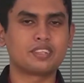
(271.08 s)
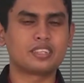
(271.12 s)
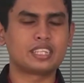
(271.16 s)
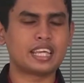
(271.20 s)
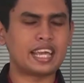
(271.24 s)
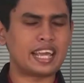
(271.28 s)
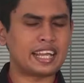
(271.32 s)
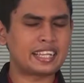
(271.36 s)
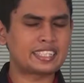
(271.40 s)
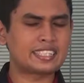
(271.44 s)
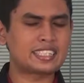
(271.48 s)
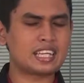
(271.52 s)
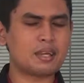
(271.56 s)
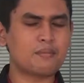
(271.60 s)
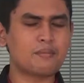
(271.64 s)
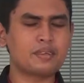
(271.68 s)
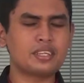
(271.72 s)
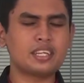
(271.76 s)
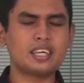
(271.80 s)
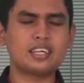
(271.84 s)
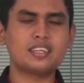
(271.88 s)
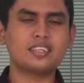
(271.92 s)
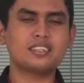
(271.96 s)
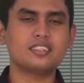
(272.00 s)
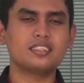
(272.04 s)
The
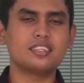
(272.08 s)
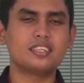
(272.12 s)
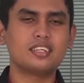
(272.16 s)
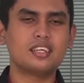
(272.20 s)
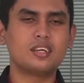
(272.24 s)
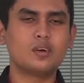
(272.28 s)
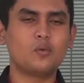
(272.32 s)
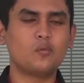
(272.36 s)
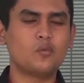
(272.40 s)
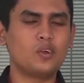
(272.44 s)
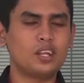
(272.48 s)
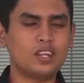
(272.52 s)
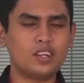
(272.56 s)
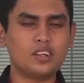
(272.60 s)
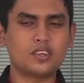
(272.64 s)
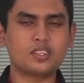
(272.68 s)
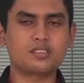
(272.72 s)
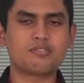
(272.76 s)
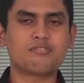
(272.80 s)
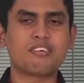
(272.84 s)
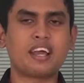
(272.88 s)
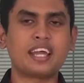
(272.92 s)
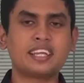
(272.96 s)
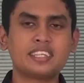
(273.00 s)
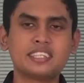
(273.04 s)
examiner will
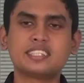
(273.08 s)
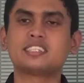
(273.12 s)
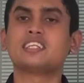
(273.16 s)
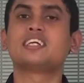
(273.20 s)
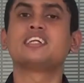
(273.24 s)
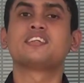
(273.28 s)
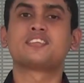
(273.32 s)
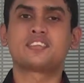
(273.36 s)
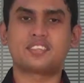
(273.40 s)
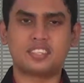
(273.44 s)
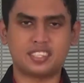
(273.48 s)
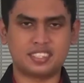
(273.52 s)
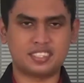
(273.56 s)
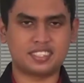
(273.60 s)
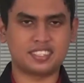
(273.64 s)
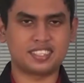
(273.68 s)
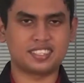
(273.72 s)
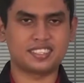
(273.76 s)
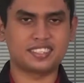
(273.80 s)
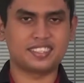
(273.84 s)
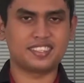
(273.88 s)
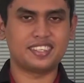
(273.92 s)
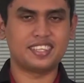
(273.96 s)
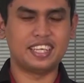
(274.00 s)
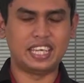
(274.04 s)
not find it interesting.
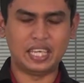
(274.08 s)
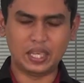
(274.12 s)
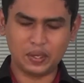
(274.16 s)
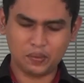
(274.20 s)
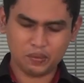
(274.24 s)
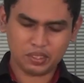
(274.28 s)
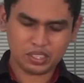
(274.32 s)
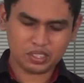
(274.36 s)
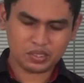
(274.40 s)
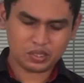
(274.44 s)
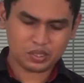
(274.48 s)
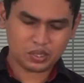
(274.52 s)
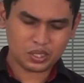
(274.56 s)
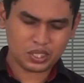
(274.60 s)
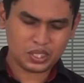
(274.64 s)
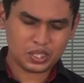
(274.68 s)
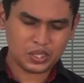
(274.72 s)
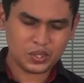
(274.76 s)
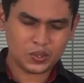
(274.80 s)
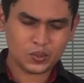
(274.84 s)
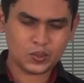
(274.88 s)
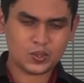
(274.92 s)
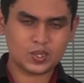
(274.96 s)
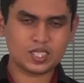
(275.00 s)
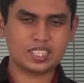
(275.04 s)
You need to
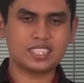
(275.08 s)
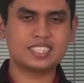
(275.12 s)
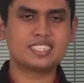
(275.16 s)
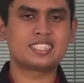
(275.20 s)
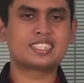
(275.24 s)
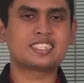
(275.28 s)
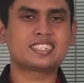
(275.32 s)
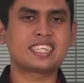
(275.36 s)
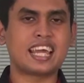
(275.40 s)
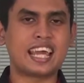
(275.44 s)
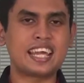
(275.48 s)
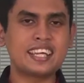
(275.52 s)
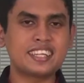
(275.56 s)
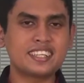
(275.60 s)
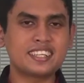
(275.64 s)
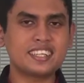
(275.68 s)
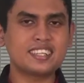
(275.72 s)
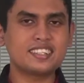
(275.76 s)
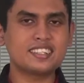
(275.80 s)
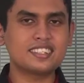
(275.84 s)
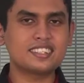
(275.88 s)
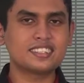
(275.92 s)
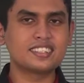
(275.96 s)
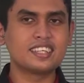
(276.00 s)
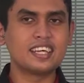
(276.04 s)
use
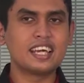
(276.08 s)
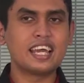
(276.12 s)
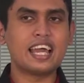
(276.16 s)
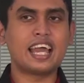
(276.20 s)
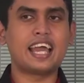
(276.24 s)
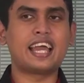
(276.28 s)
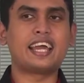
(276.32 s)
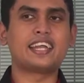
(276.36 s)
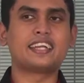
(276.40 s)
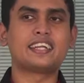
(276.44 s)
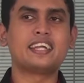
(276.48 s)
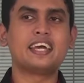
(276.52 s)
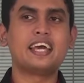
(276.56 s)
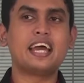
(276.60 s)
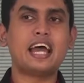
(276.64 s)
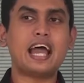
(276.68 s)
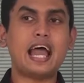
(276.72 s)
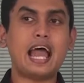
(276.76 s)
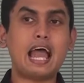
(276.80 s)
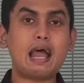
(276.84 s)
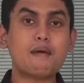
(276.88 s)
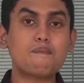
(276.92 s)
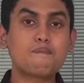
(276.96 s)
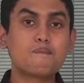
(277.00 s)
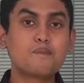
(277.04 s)
standard and
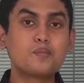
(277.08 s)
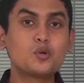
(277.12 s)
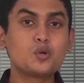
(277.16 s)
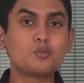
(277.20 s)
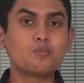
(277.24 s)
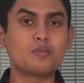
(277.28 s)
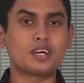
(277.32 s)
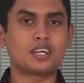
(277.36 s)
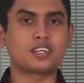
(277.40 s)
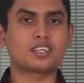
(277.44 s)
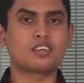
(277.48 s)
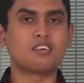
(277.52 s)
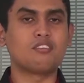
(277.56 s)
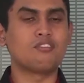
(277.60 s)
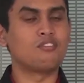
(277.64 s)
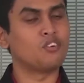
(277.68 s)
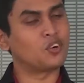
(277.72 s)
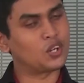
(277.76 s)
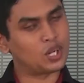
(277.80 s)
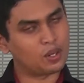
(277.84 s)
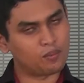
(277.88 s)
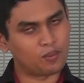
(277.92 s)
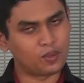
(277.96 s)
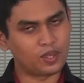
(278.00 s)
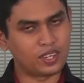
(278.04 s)
up to mark
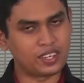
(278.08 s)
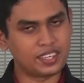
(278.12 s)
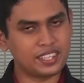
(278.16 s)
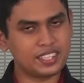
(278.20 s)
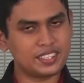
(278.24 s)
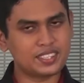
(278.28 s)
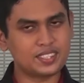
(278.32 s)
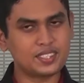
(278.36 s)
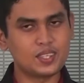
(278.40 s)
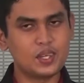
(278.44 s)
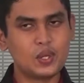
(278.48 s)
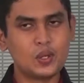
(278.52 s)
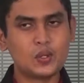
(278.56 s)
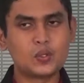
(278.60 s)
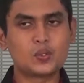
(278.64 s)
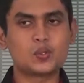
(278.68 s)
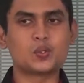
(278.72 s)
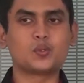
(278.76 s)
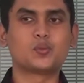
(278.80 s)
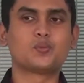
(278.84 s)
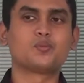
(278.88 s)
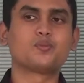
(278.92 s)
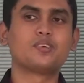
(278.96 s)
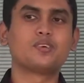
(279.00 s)
vocabularies to